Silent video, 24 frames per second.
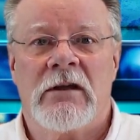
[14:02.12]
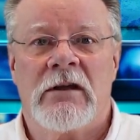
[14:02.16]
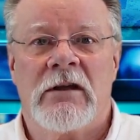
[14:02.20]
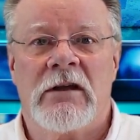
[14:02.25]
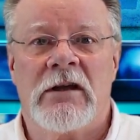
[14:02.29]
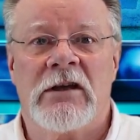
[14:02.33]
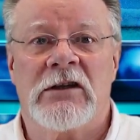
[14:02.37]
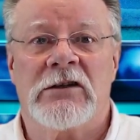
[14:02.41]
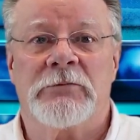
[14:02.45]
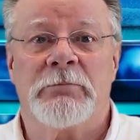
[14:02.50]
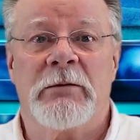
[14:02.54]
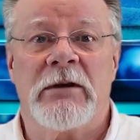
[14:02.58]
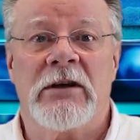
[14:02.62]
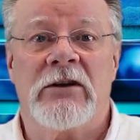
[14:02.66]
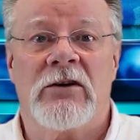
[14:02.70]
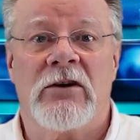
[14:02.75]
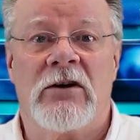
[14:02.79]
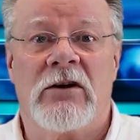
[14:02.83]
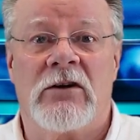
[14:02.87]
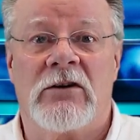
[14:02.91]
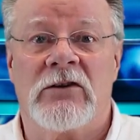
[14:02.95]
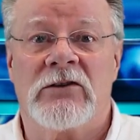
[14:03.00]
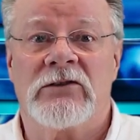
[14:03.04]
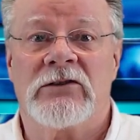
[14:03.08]
It's
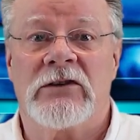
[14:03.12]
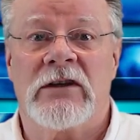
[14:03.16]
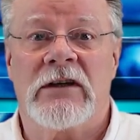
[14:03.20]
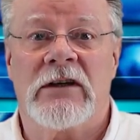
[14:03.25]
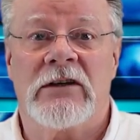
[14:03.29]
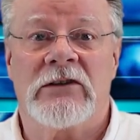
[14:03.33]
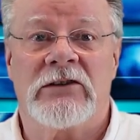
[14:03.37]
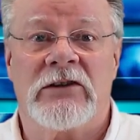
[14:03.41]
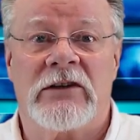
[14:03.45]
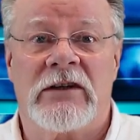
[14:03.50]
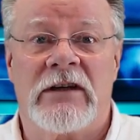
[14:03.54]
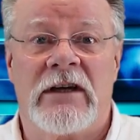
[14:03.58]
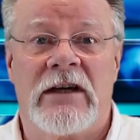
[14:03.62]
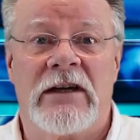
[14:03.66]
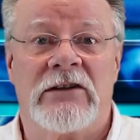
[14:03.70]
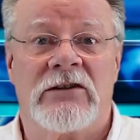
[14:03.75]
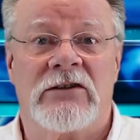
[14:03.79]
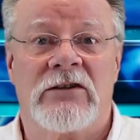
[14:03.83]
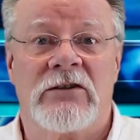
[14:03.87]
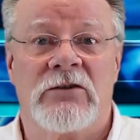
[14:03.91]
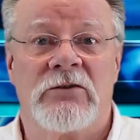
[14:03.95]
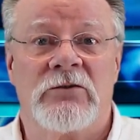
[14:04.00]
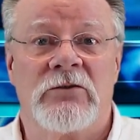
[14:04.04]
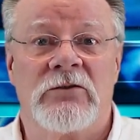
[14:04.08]
because it is
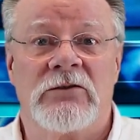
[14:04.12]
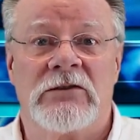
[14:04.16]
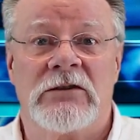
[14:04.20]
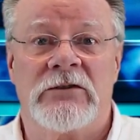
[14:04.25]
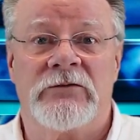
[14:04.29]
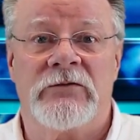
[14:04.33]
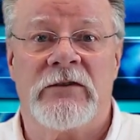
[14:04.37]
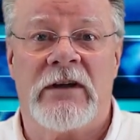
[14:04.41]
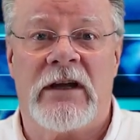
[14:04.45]
against the laws of